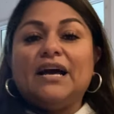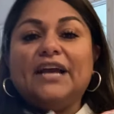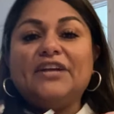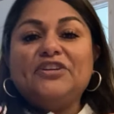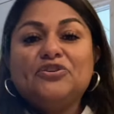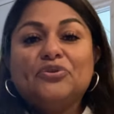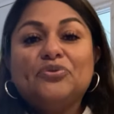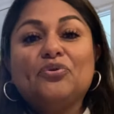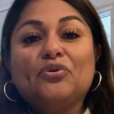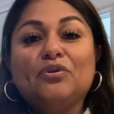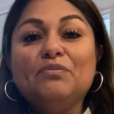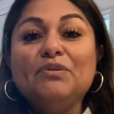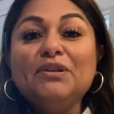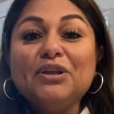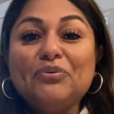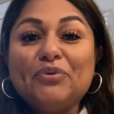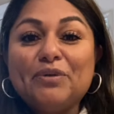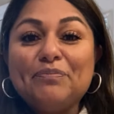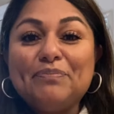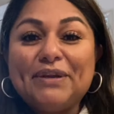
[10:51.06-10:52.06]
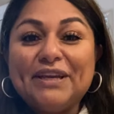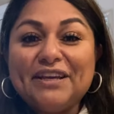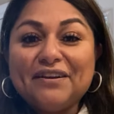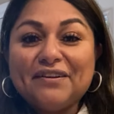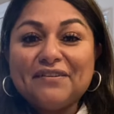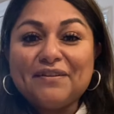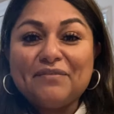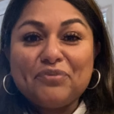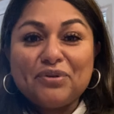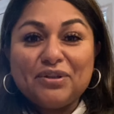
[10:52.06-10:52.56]
I don't normally wear pink
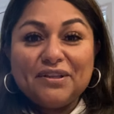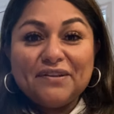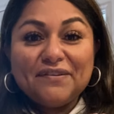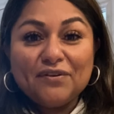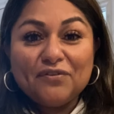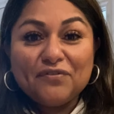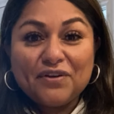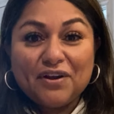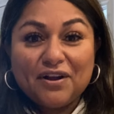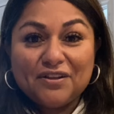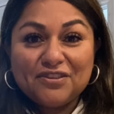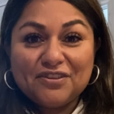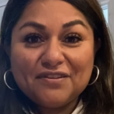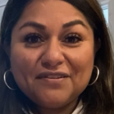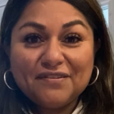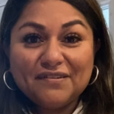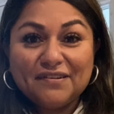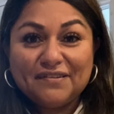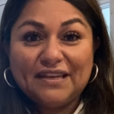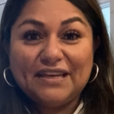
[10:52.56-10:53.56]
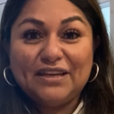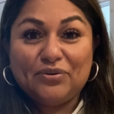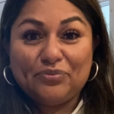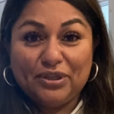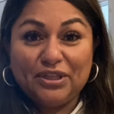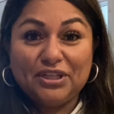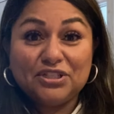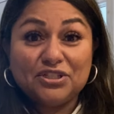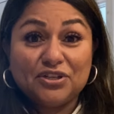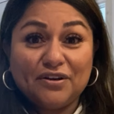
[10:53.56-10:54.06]
because I'm really self-conscious because I get
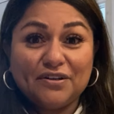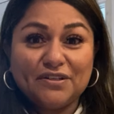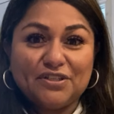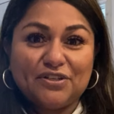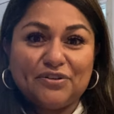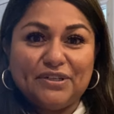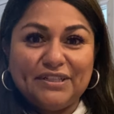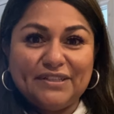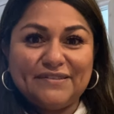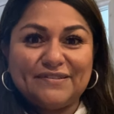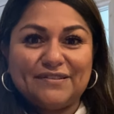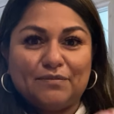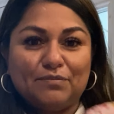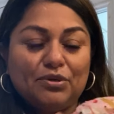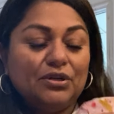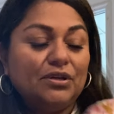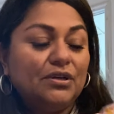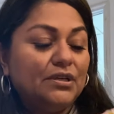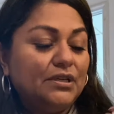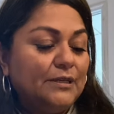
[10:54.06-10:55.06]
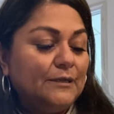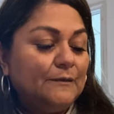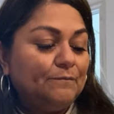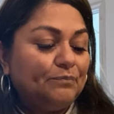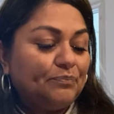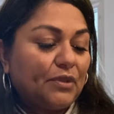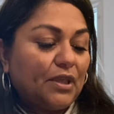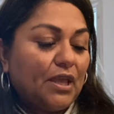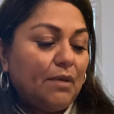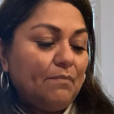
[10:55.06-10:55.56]
really dark during the summer.
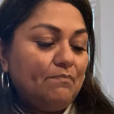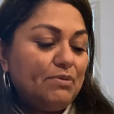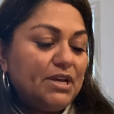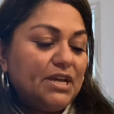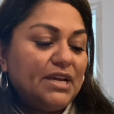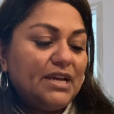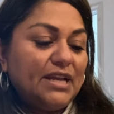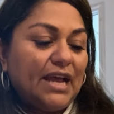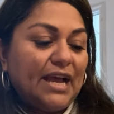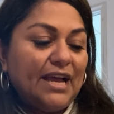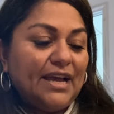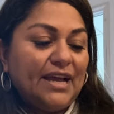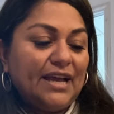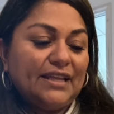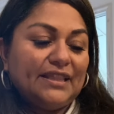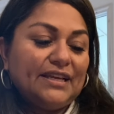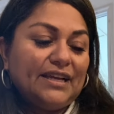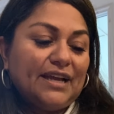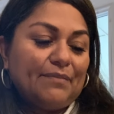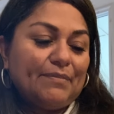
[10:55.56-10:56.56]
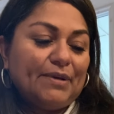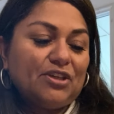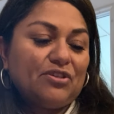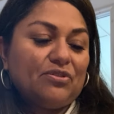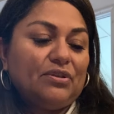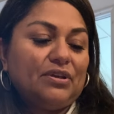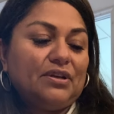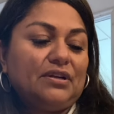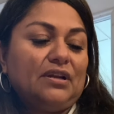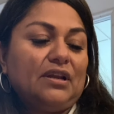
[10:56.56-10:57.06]
But I think I'm
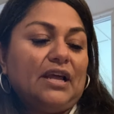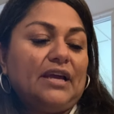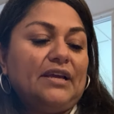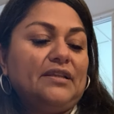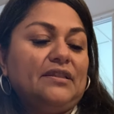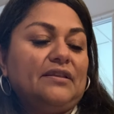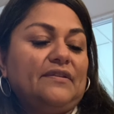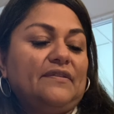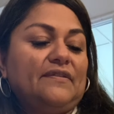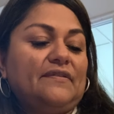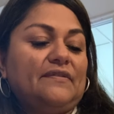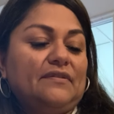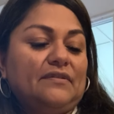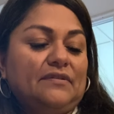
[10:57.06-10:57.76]
actually going to like this.